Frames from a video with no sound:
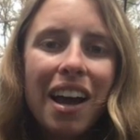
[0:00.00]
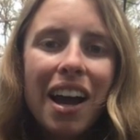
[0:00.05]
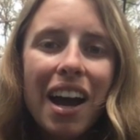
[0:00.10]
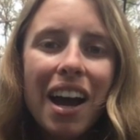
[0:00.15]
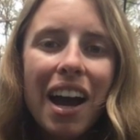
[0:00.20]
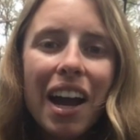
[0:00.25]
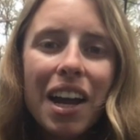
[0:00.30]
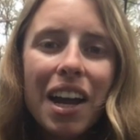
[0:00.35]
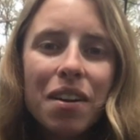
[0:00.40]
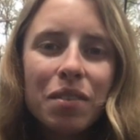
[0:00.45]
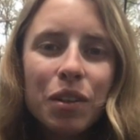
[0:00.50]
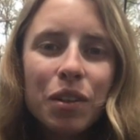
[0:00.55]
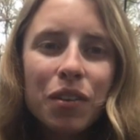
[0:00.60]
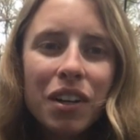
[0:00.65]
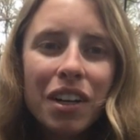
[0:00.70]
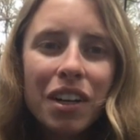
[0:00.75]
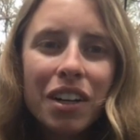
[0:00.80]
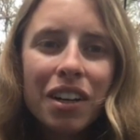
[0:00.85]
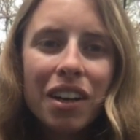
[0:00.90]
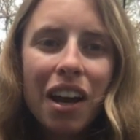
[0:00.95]
Hi
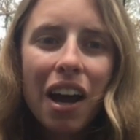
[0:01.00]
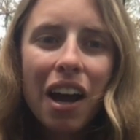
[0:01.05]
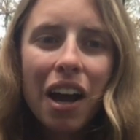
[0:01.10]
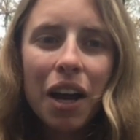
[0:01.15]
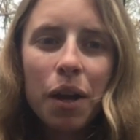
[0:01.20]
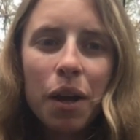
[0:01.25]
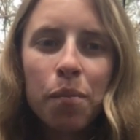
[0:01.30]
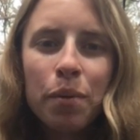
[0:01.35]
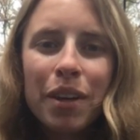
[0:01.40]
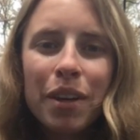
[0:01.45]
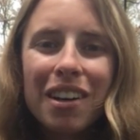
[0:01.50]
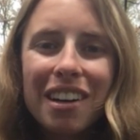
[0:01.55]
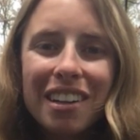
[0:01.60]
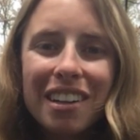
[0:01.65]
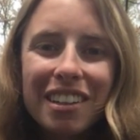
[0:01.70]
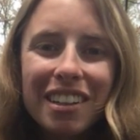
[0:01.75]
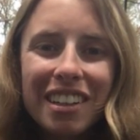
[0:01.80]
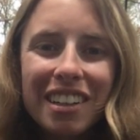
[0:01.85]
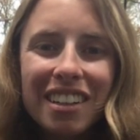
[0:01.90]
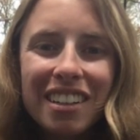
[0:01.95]
everyone, I'm
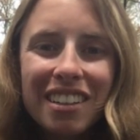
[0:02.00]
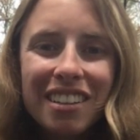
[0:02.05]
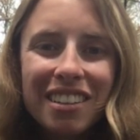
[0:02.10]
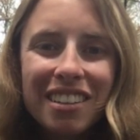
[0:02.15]
Bianca.